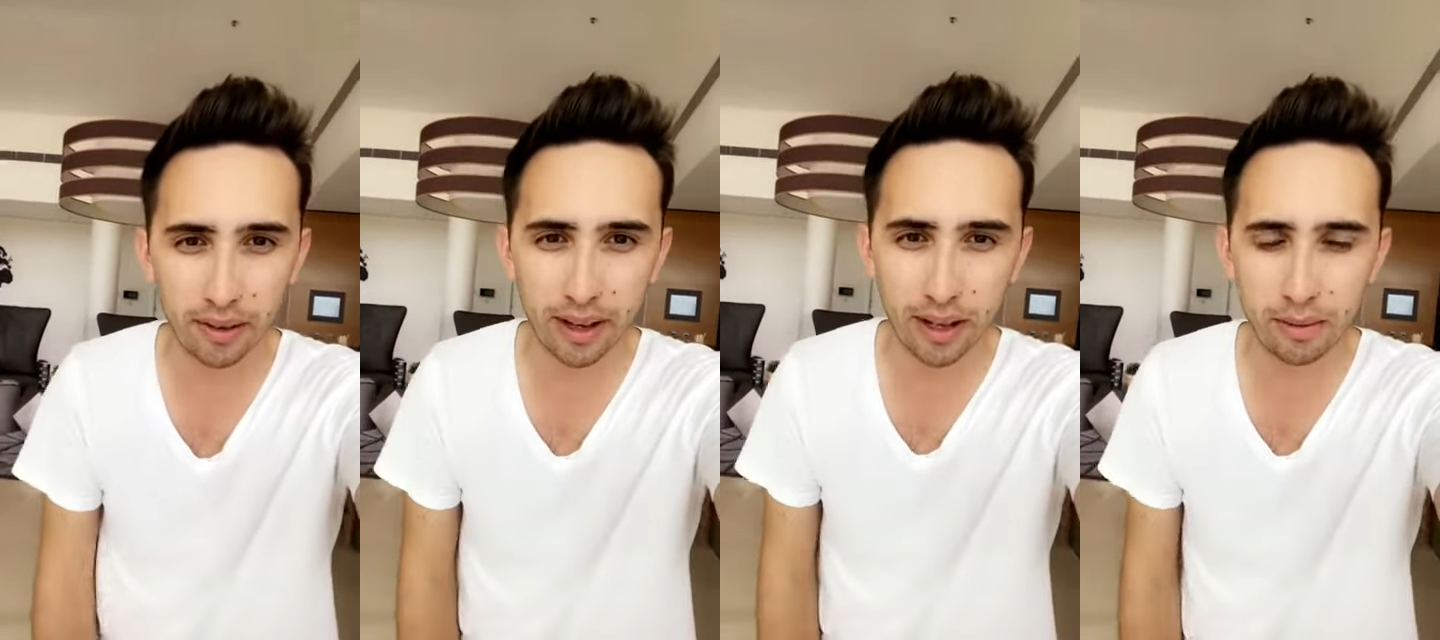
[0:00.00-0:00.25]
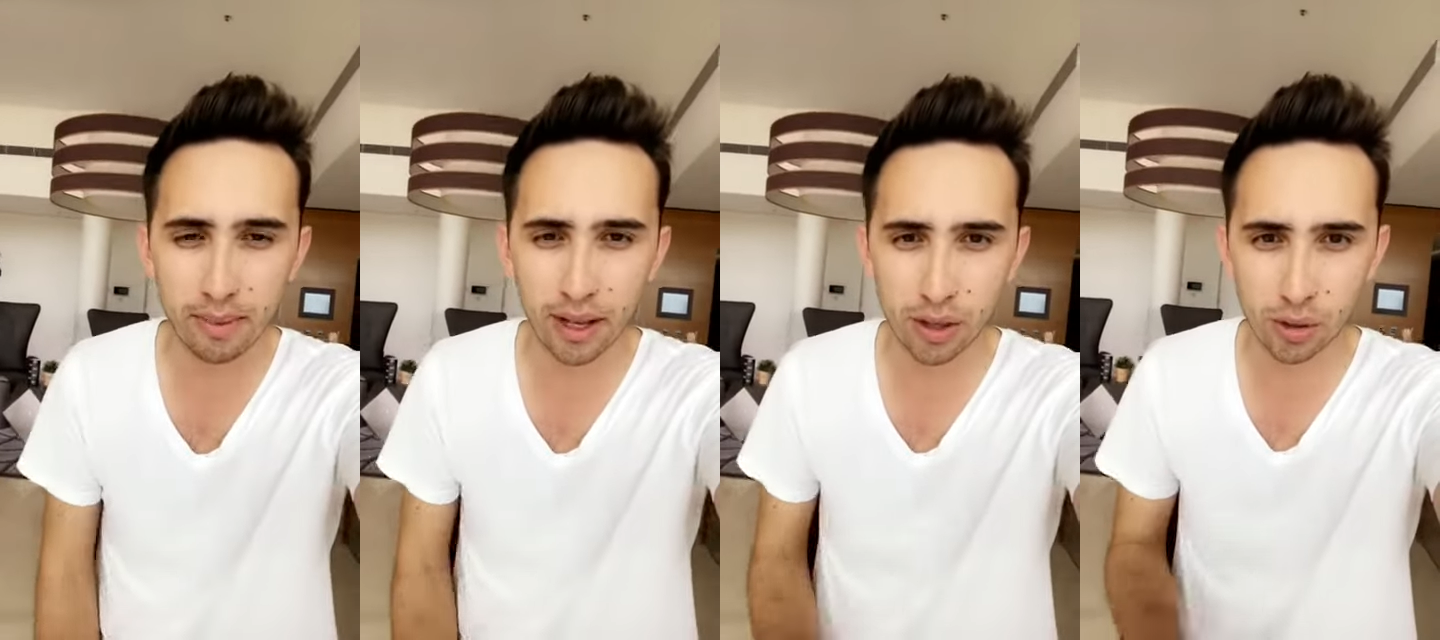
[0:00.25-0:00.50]
And
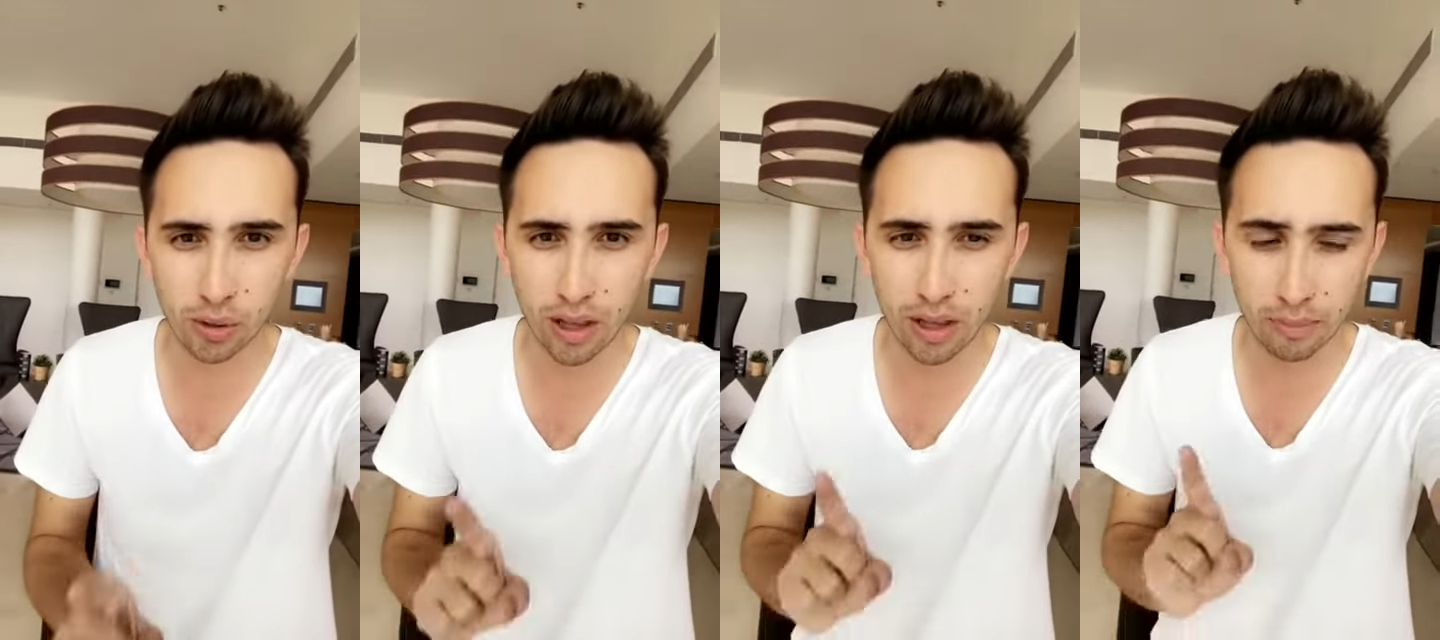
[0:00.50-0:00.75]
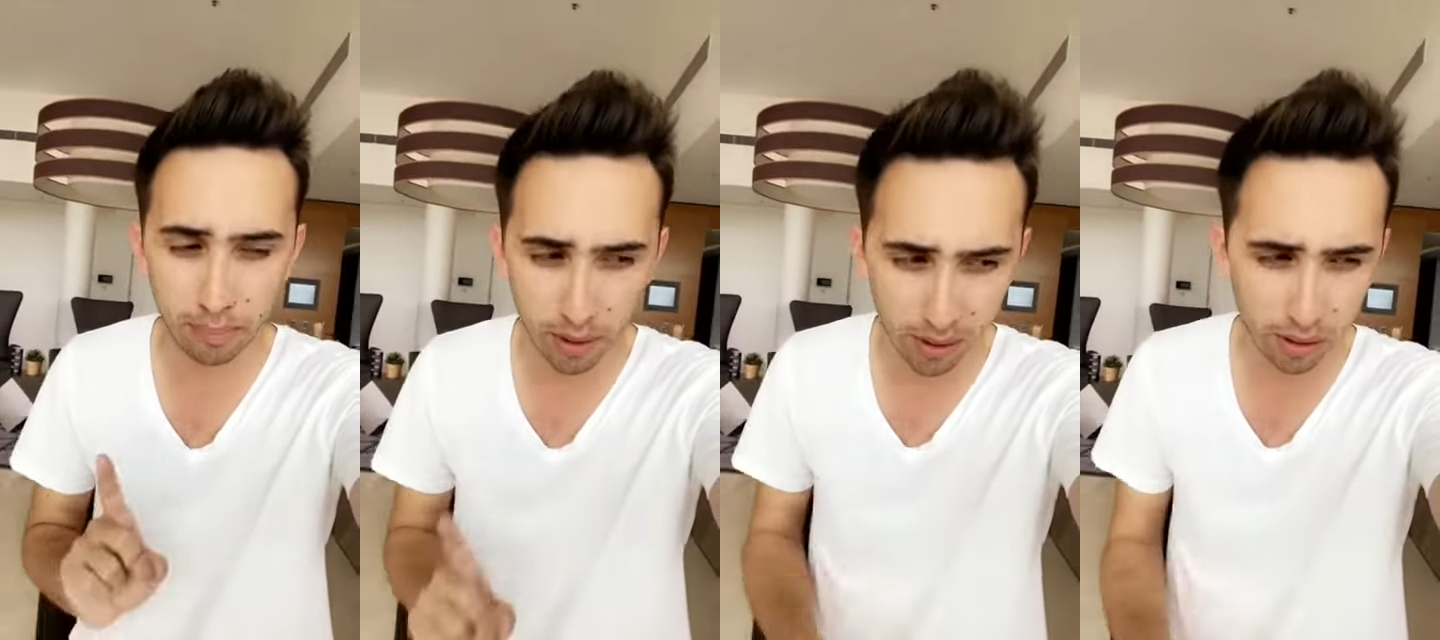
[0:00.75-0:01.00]
you make sure that
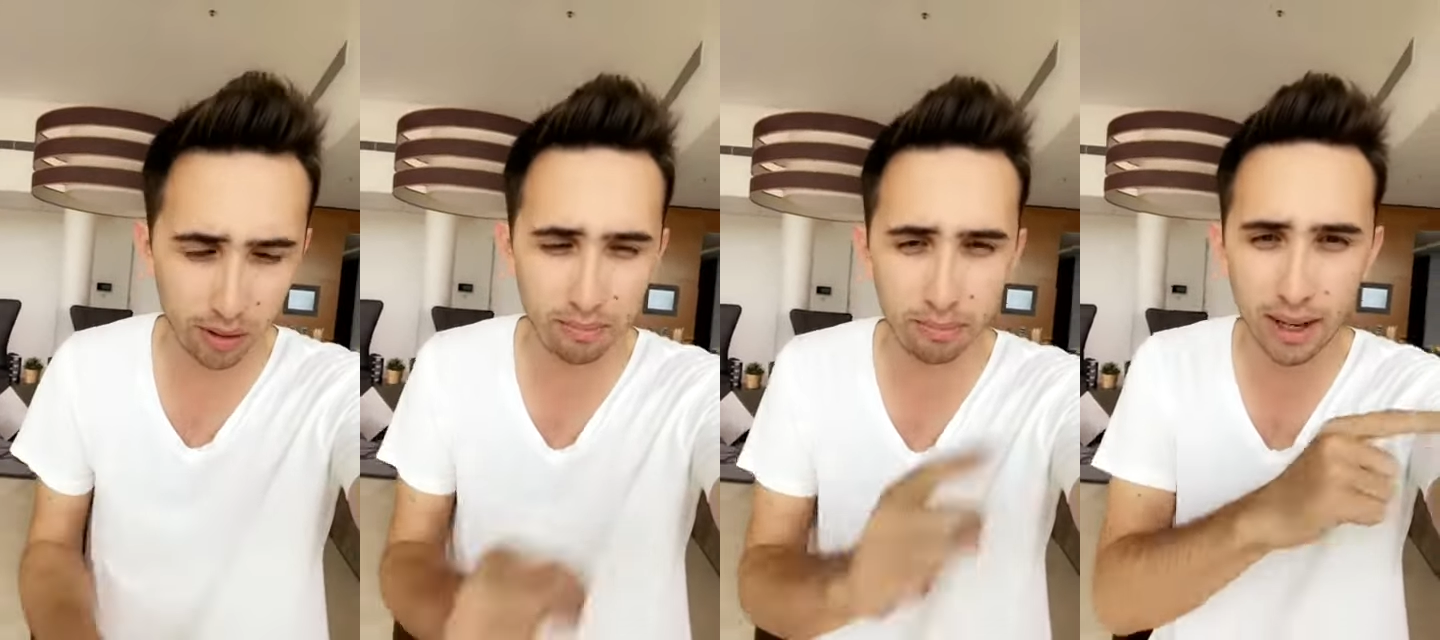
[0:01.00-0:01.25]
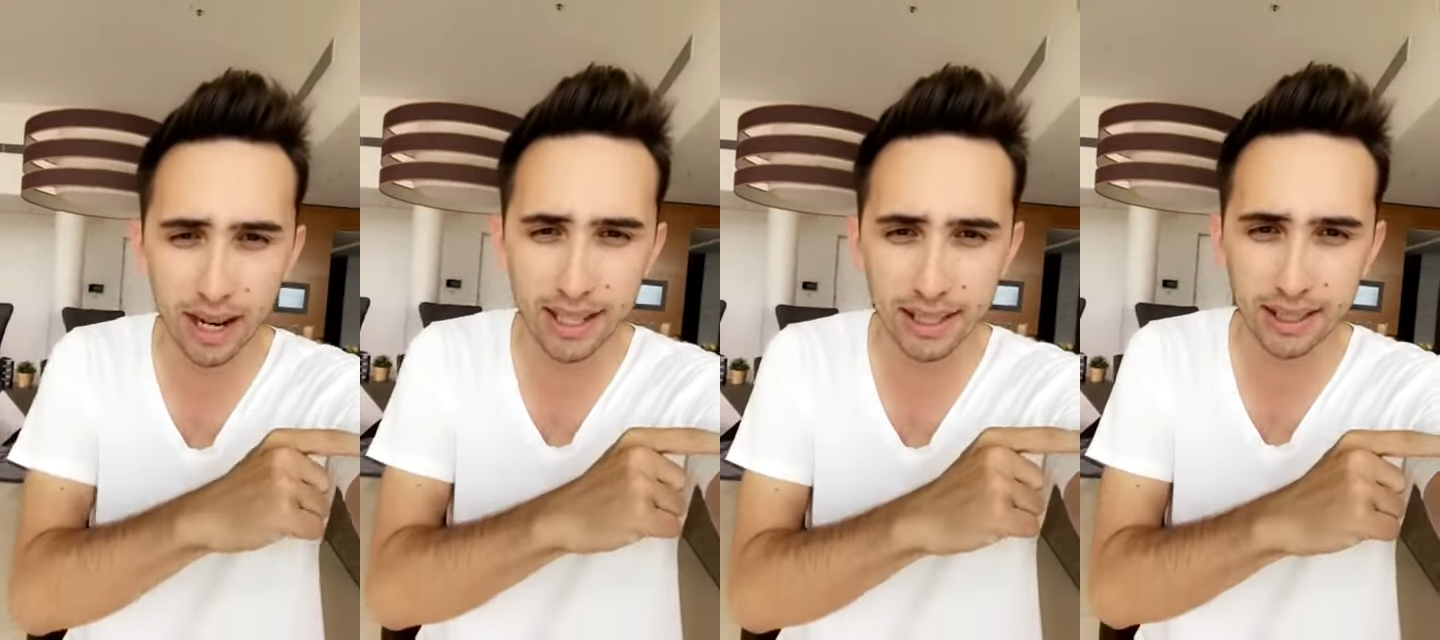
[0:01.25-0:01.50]
the person who
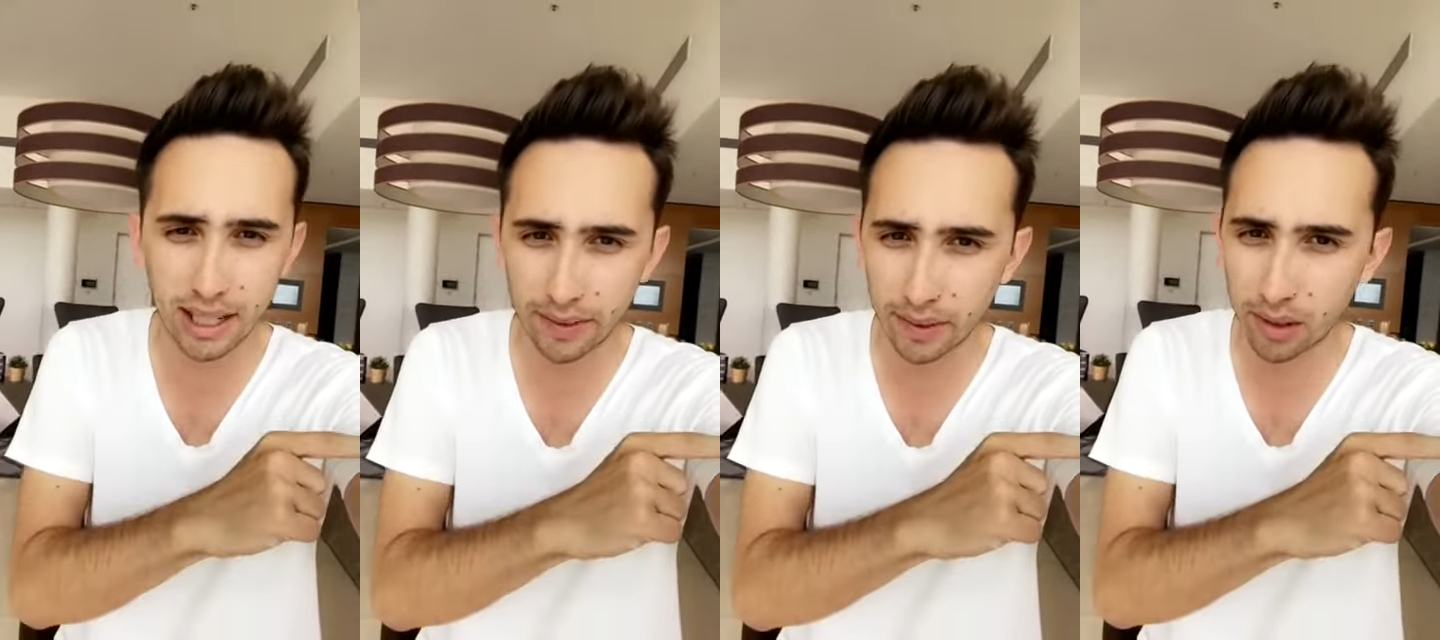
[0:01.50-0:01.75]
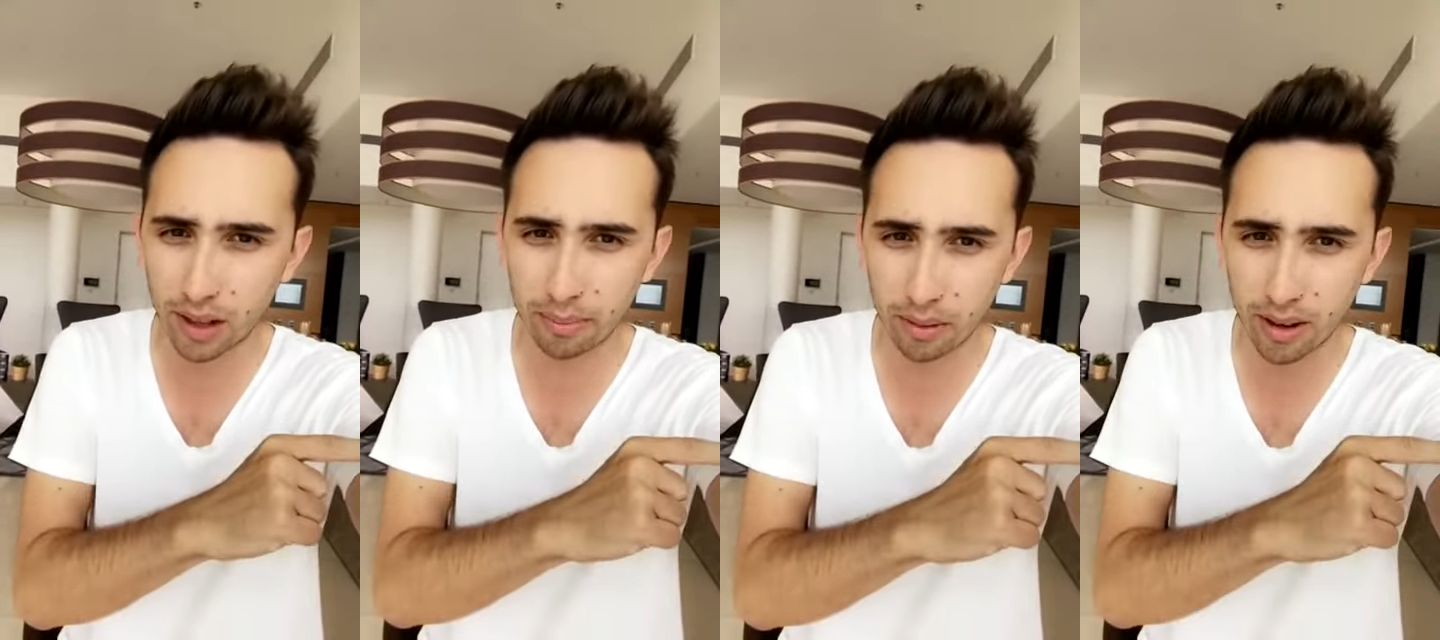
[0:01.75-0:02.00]
buys the $7
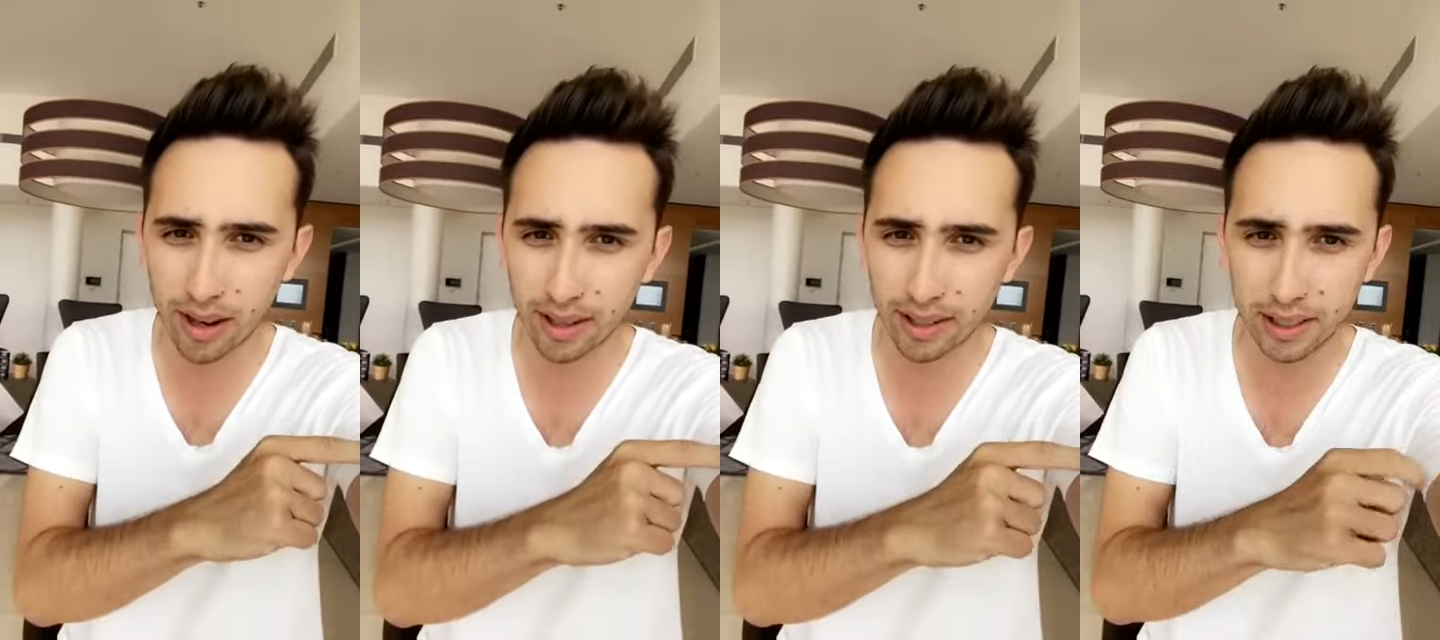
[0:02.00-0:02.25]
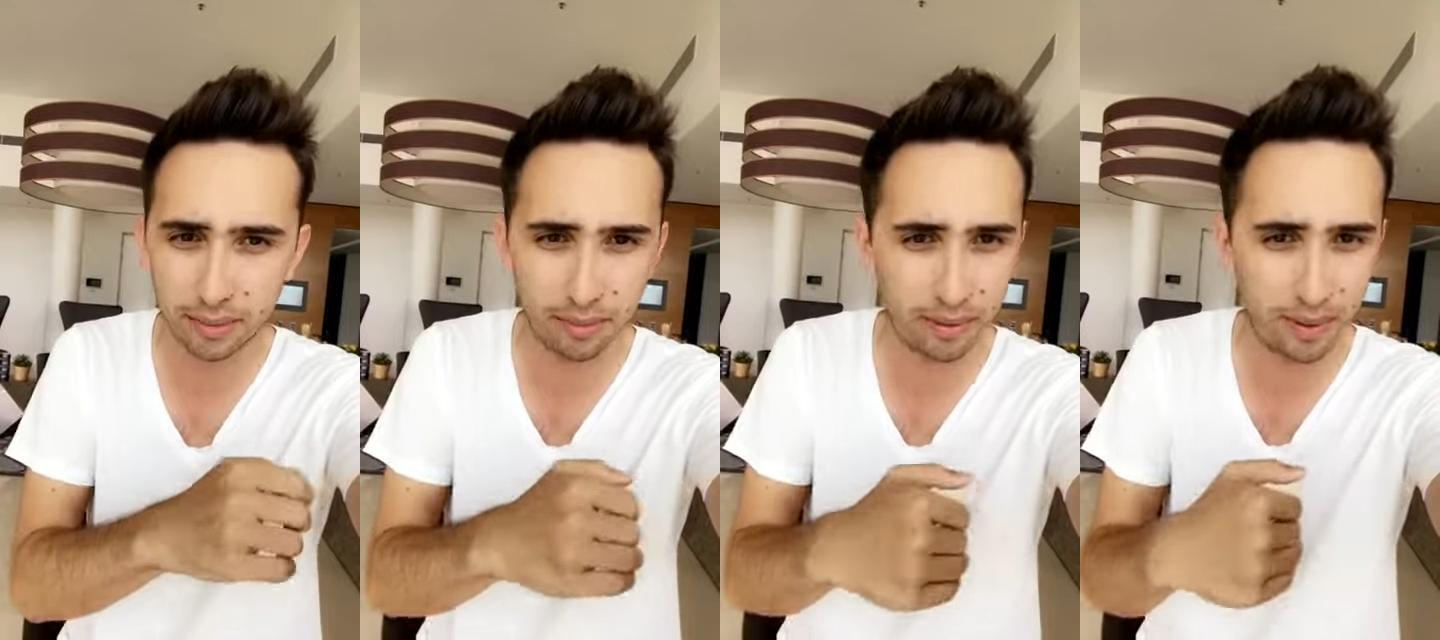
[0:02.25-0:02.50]

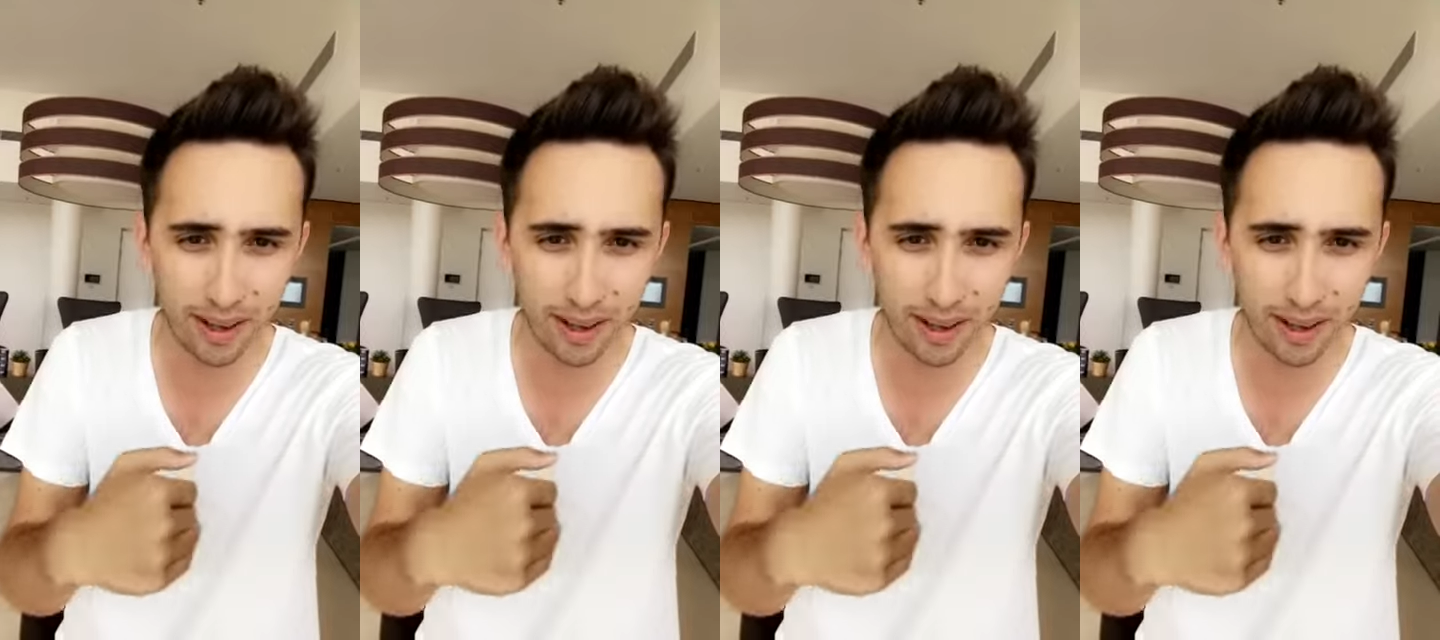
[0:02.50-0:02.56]
product,